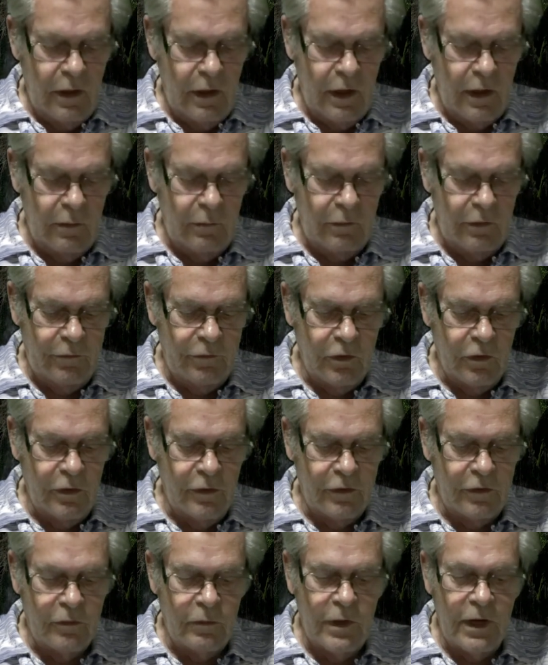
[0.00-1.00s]
and we've
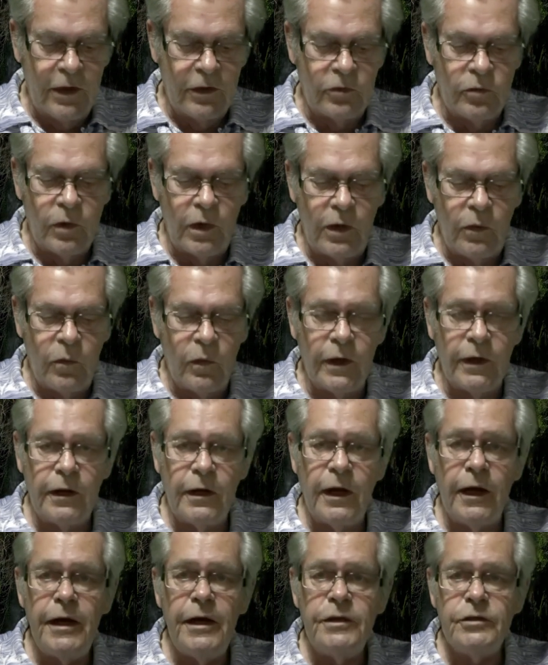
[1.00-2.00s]
gone through our 21
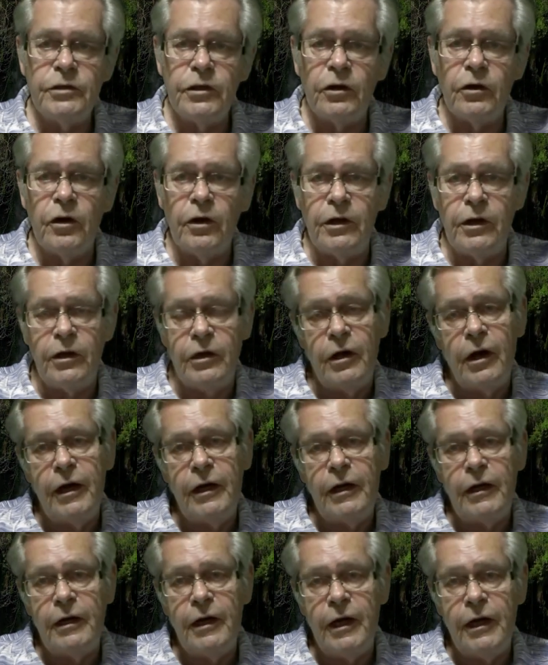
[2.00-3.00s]
days and got your
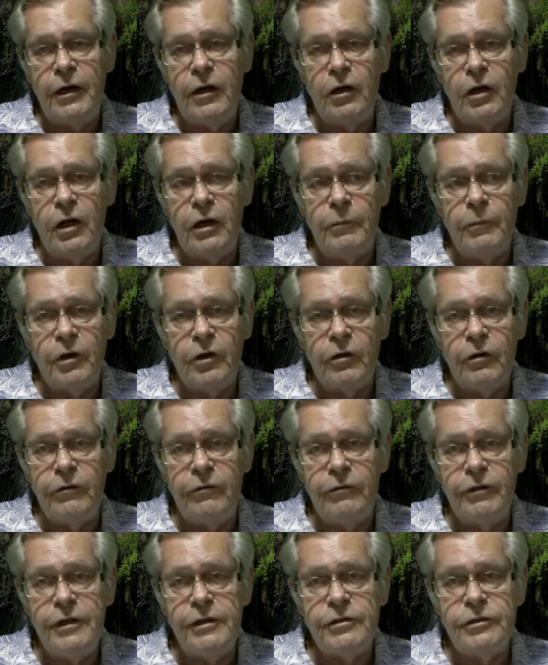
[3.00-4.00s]
90-day
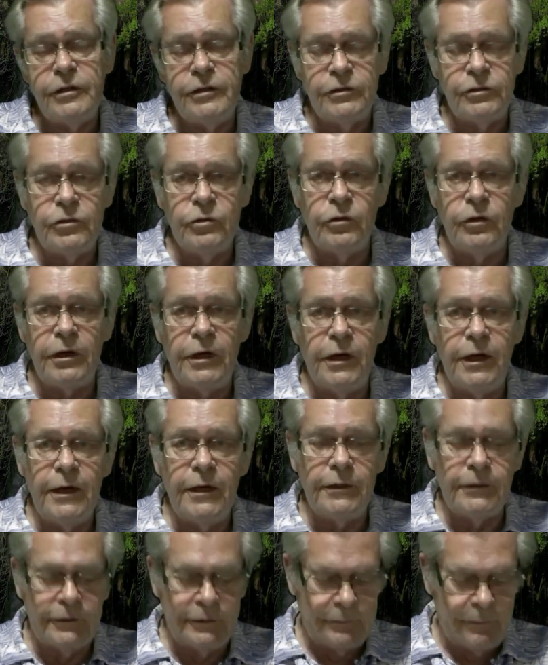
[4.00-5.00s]
non-immigrant visa sorted
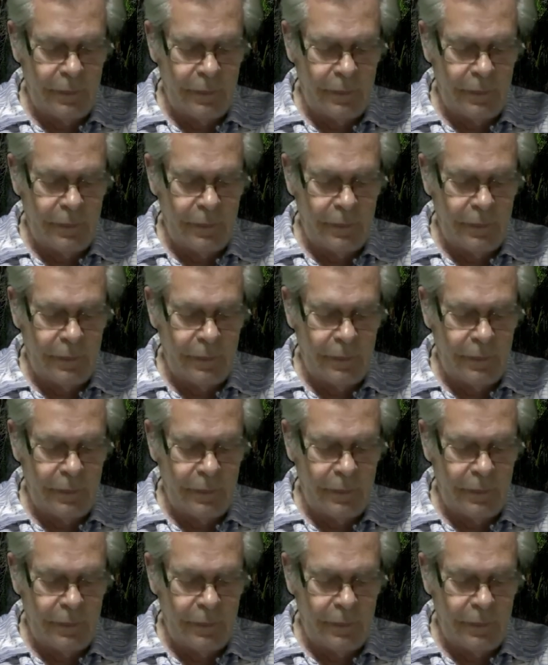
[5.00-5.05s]
out,